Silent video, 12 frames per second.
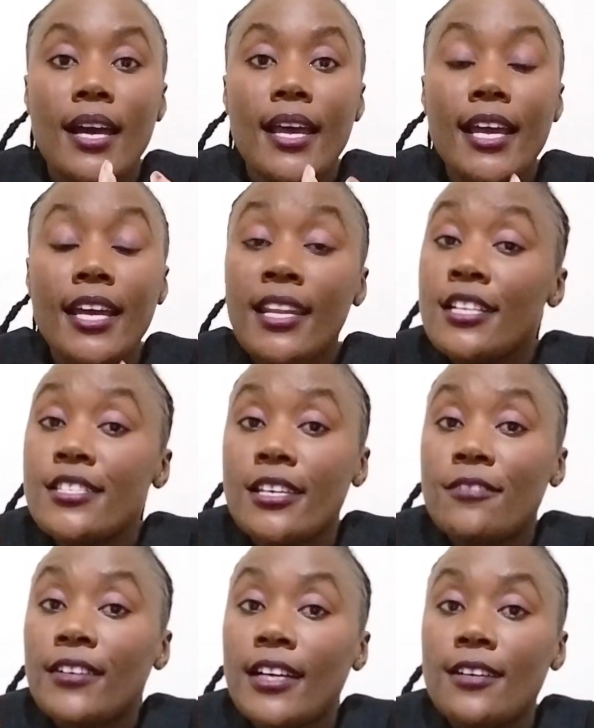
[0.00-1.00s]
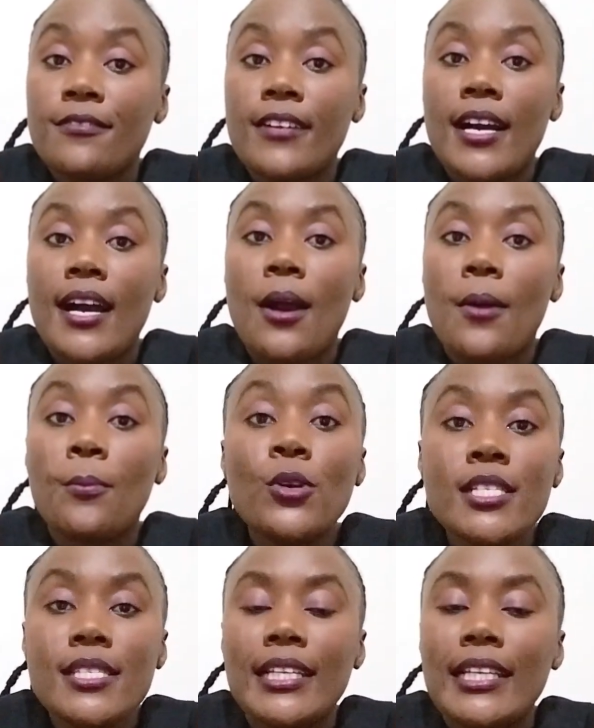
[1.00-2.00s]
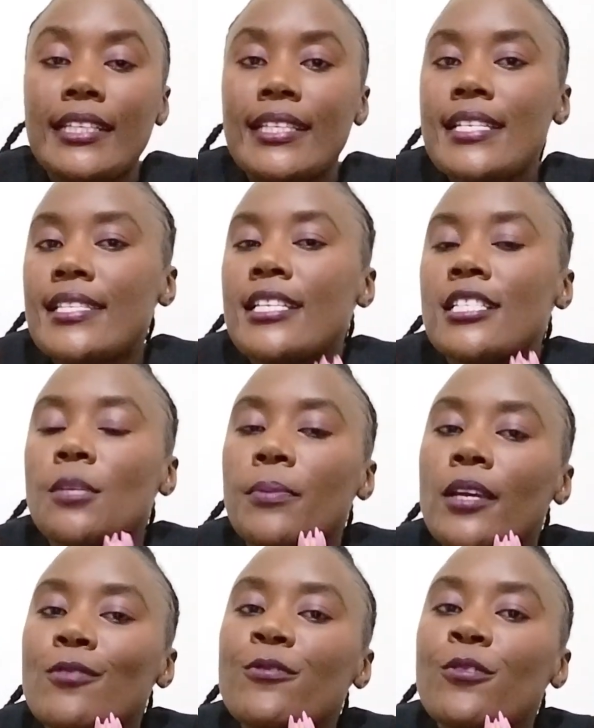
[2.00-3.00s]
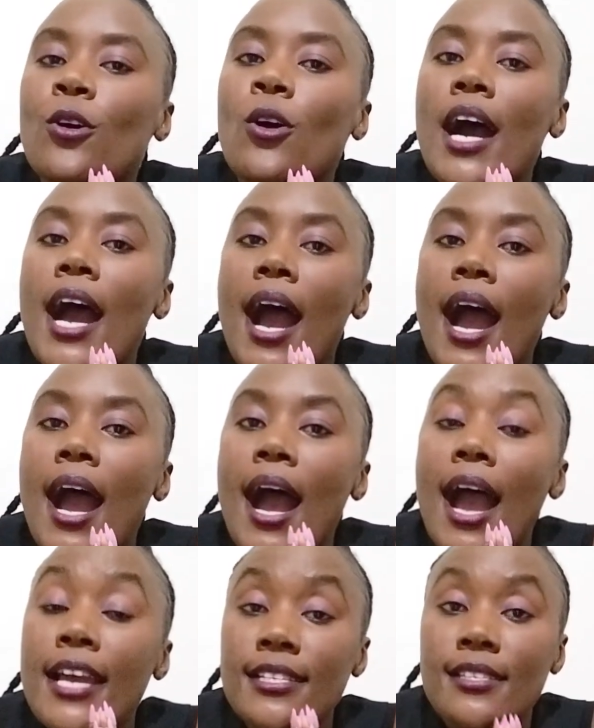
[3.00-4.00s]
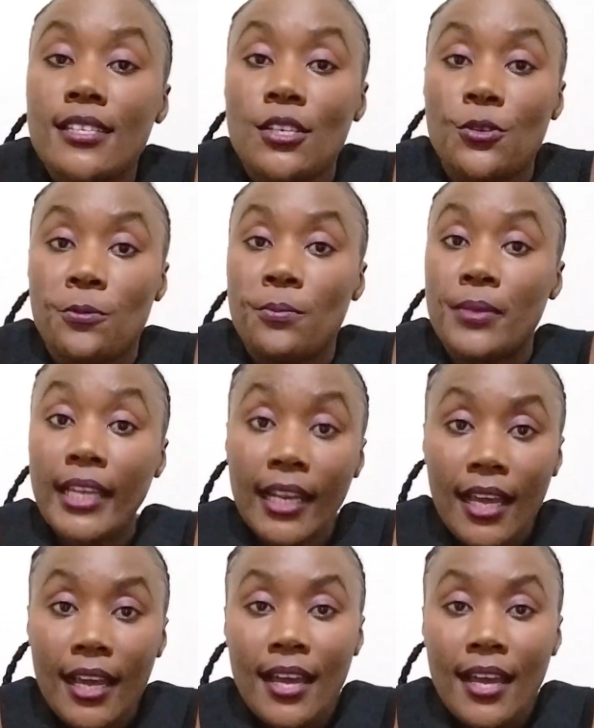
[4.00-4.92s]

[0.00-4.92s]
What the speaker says: NHIF cover mostly doesn't pay for ICU bill,